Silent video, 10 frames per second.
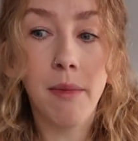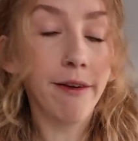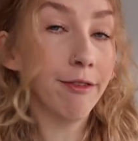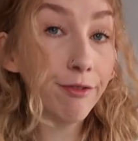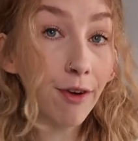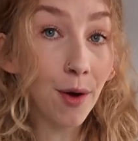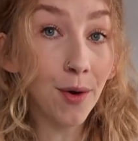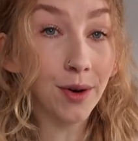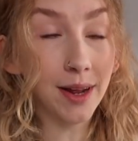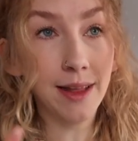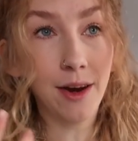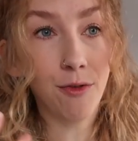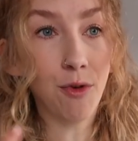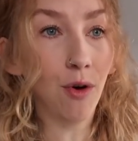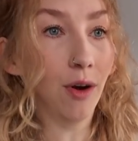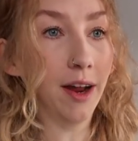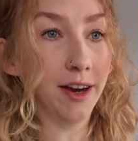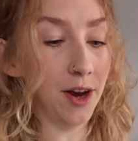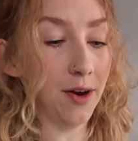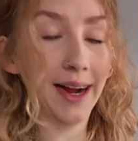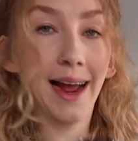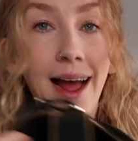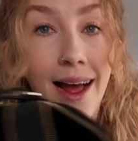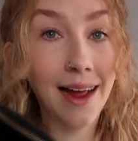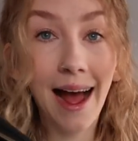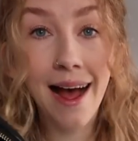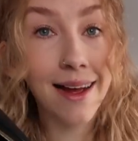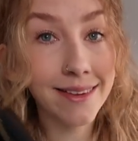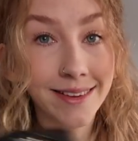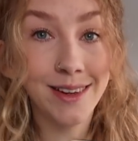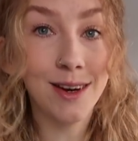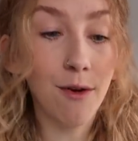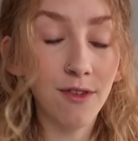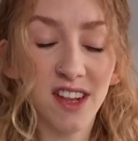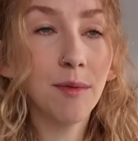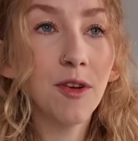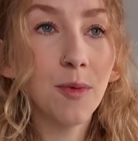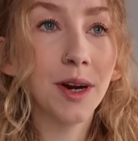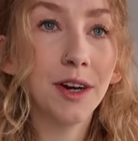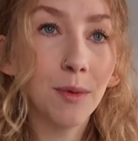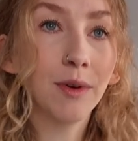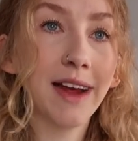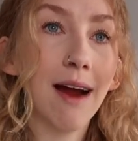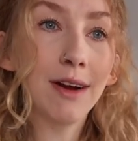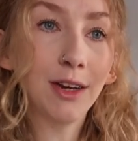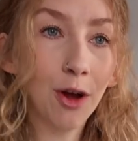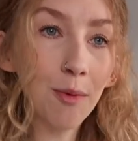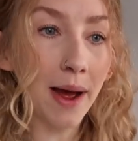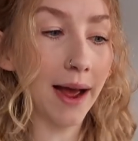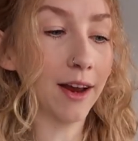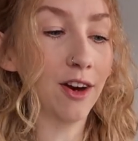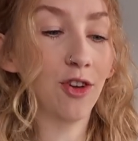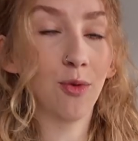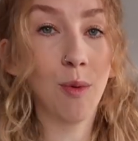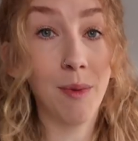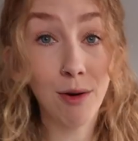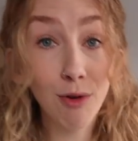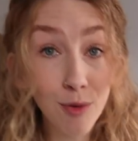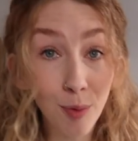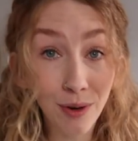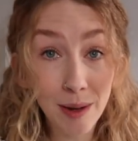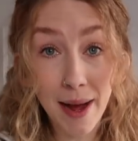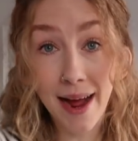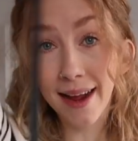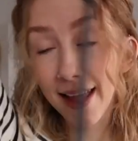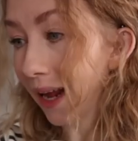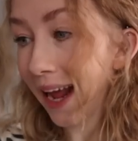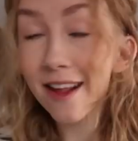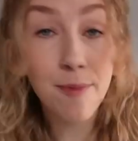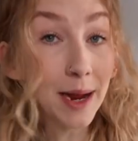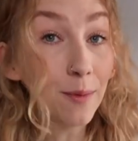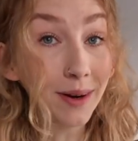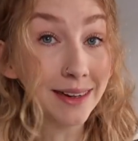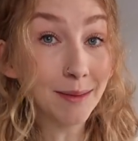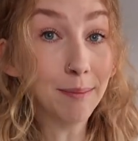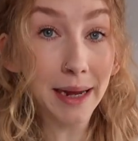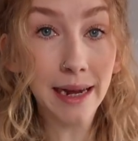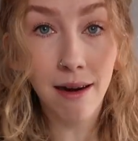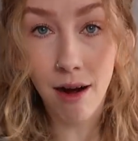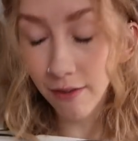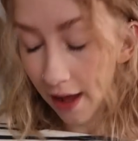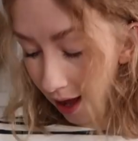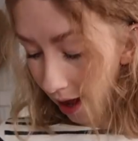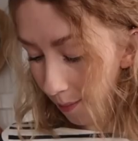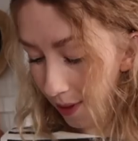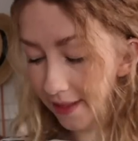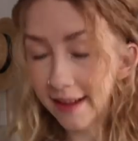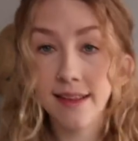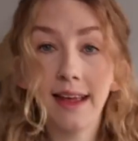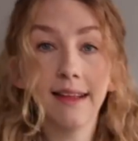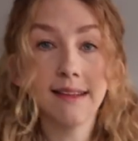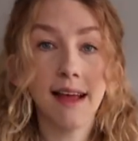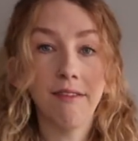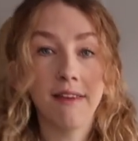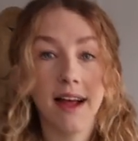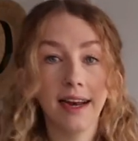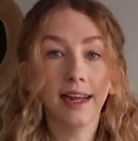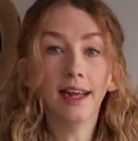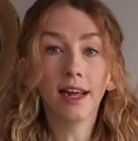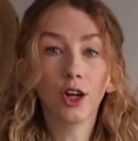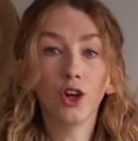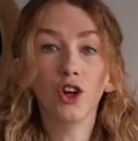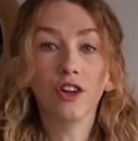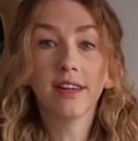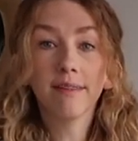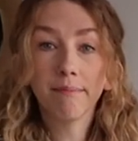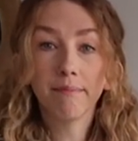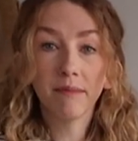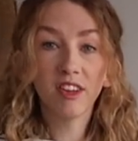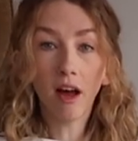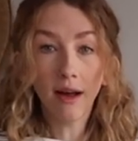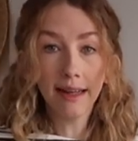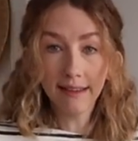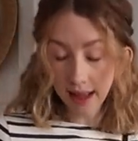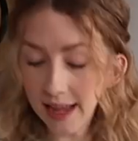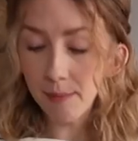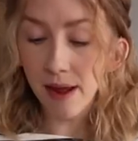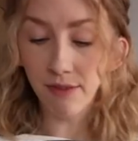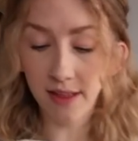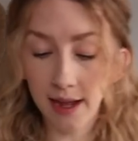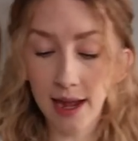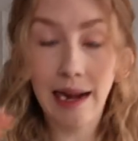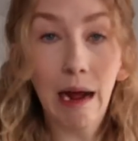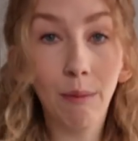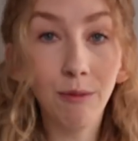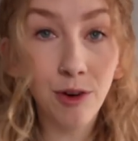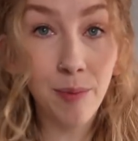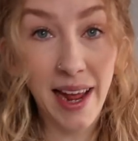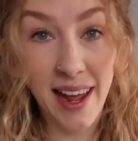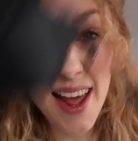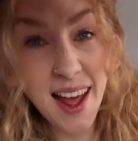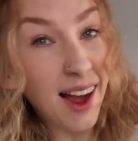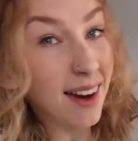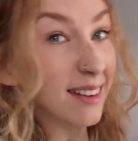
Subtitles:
my phone, and then I've got, I don't know, like hats and gloves. Sometimes when I don't want to carry a tote bag and I just want my crossbody bag, my Kate Spade one isn't big enough. And this is a fairly good size, keep everything in comfortably, and